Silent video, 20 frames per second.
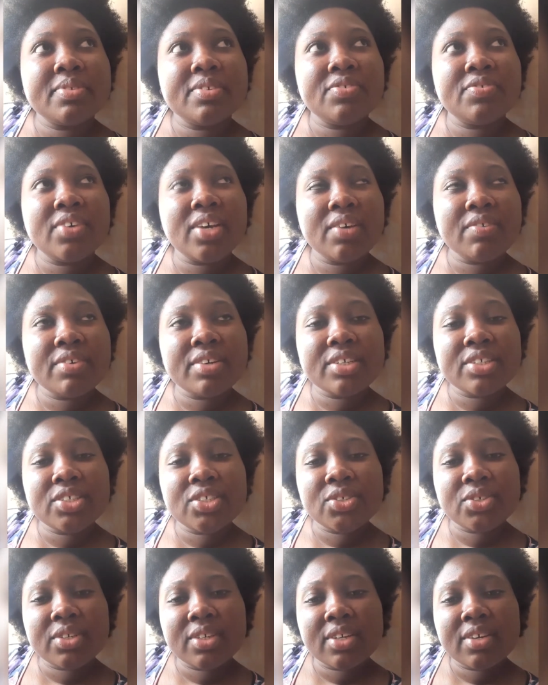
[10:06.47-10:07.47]
Favorite
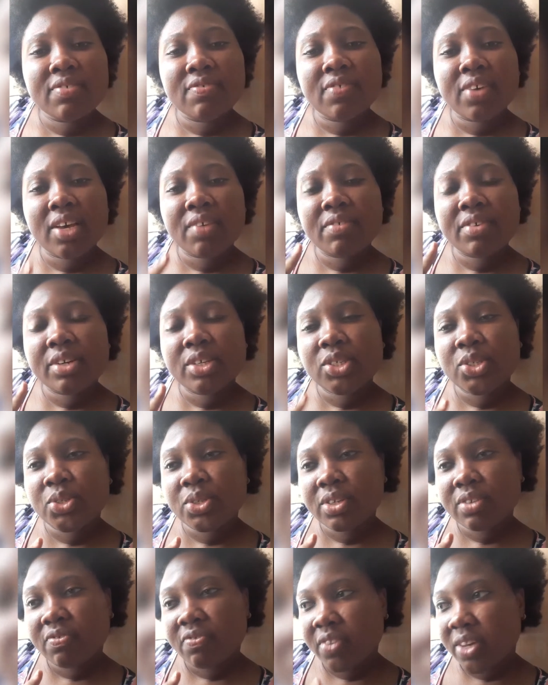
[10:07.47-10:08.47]

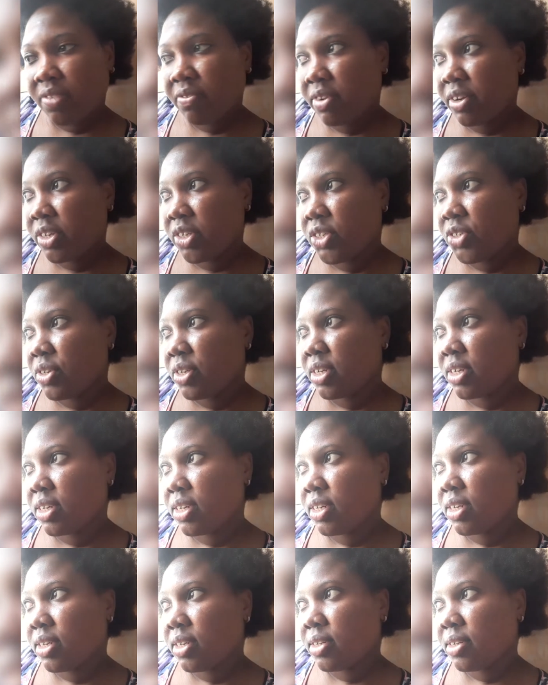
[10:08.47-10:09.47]
drink.
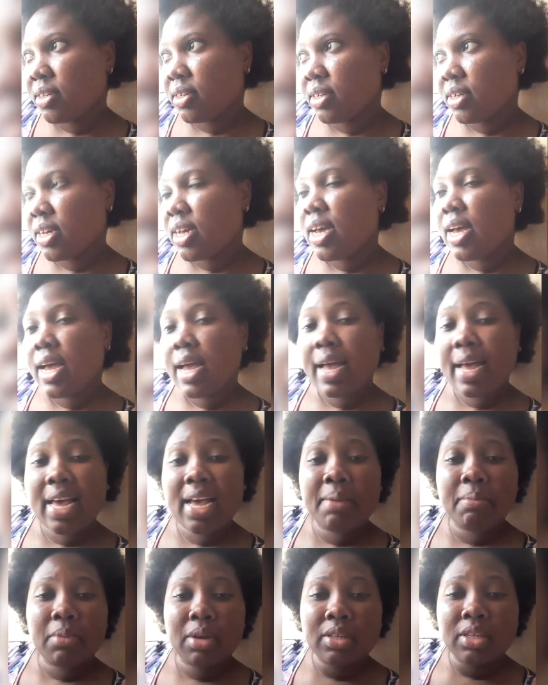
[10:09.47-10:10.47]

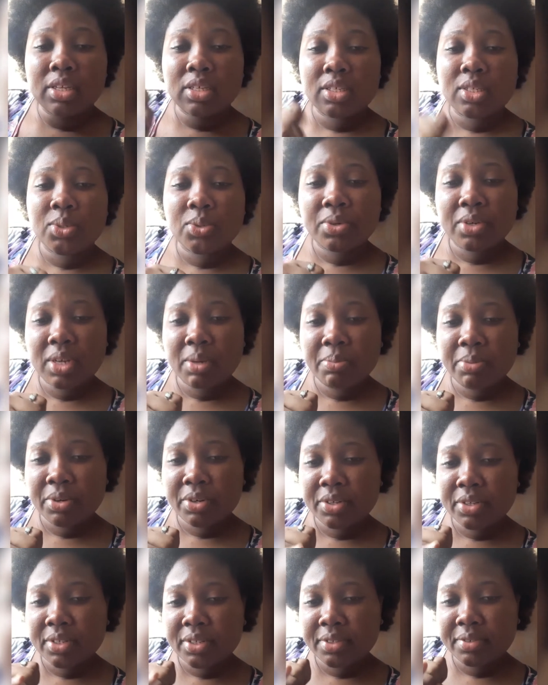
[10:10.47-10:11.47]
I'm not a soda
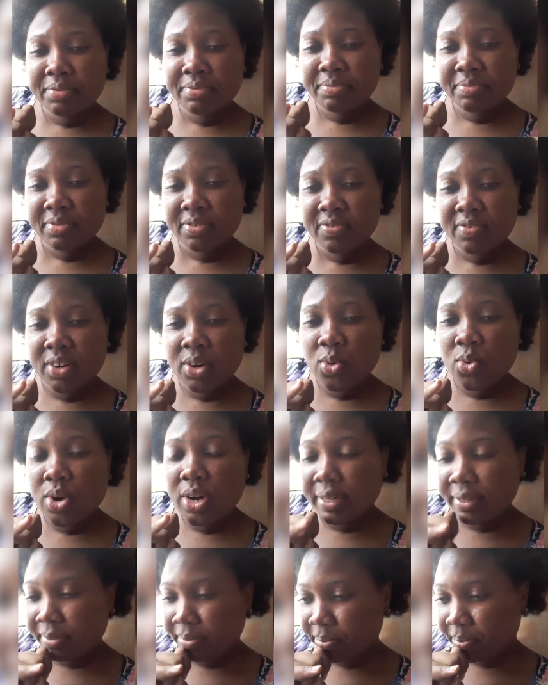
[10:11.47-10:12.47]
person, for
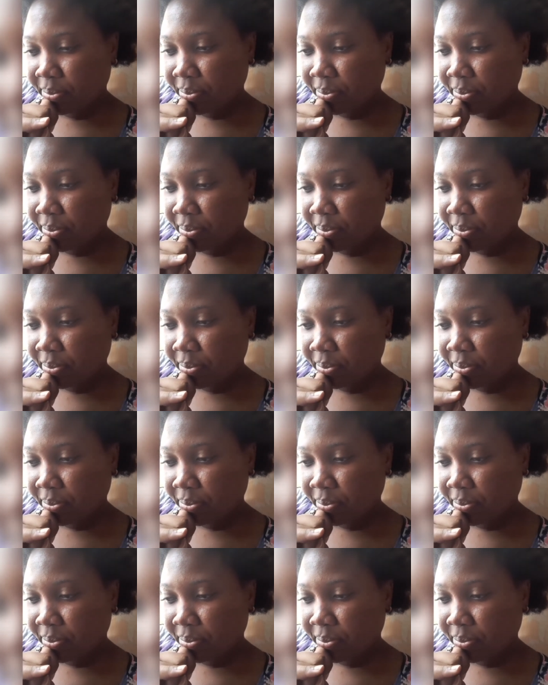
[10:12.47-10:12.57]
one.